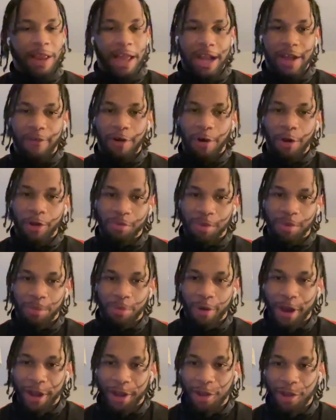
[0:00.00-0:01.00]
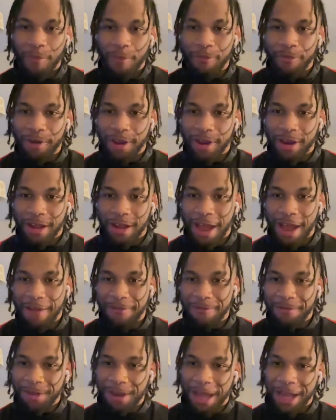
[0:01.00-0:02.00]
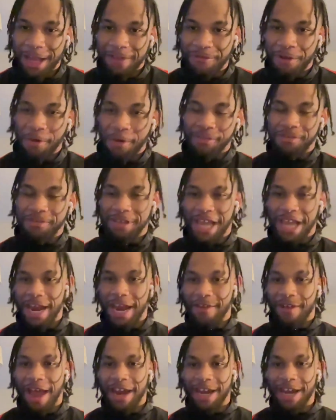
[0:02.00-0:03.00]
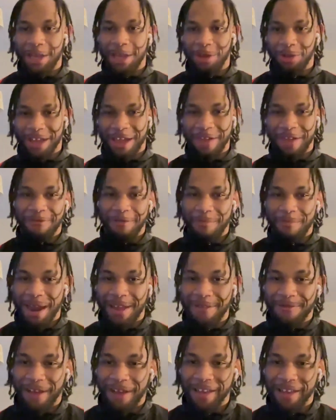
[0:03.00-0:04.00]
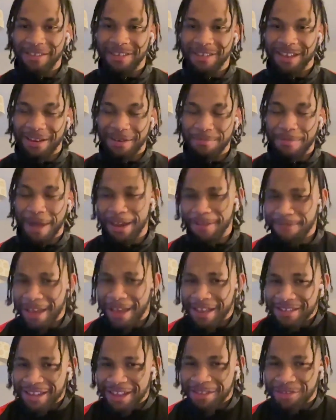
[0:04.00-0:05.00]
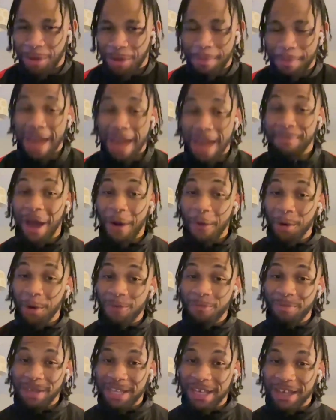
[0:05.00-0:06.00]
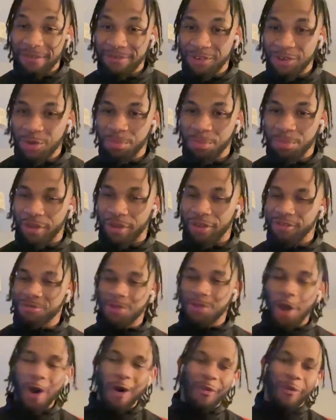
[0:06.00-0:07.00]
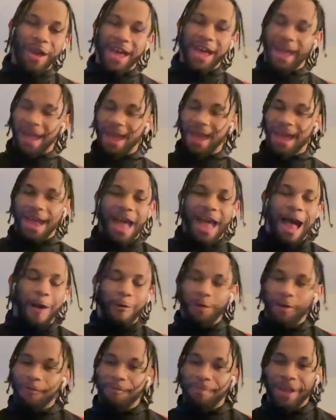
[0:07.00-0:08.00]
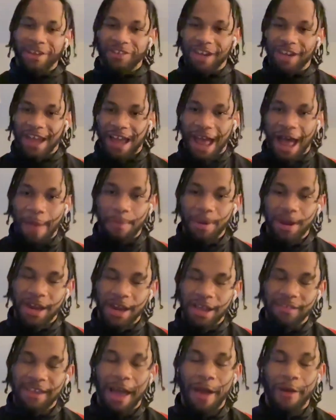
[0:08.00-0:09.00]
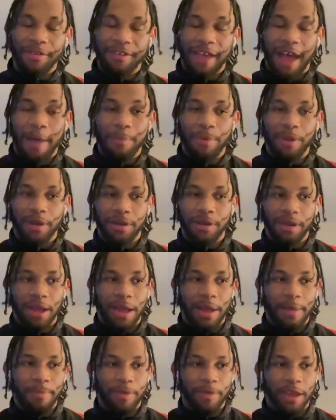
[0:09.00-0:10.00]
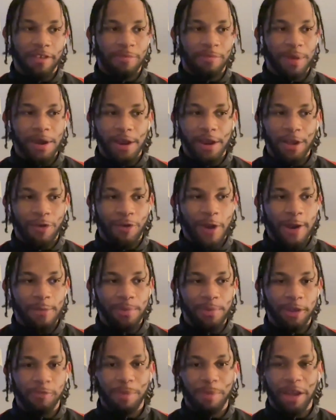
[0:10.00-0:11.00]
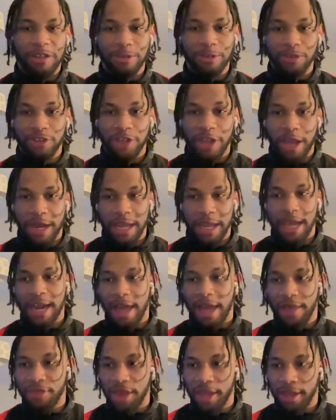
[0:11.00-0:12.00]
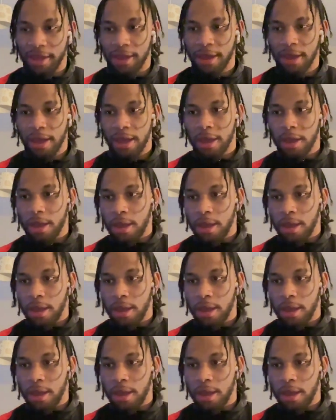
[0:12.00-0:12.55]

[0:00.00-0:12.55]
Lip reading: feel like I've always been pretty confident, and I feel like I've always kind of had a little gift for manifesting. So maybe I would have believed you, but there's no way I would have pictured it happening. It's how it's happened. It's been an incredibly special journey, and I think